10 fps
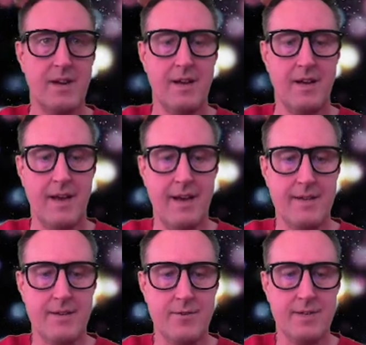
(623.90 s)

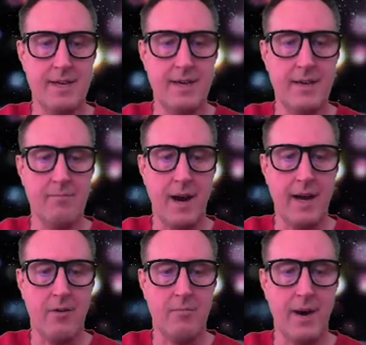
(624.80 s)
As you see, my
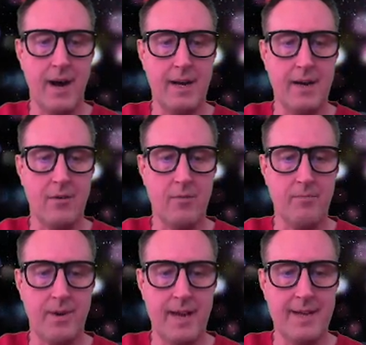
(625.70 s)
compiler
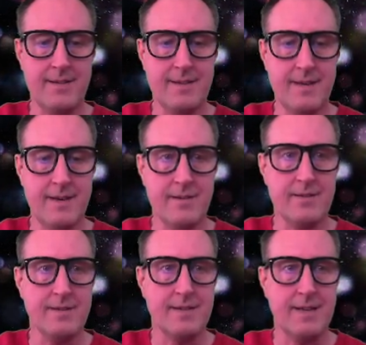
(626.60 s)
complains here
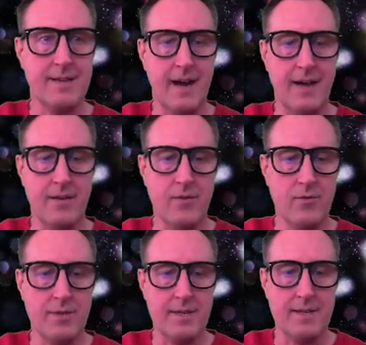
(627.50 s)
that I
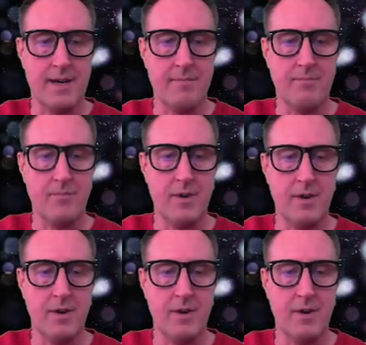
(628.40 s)
used some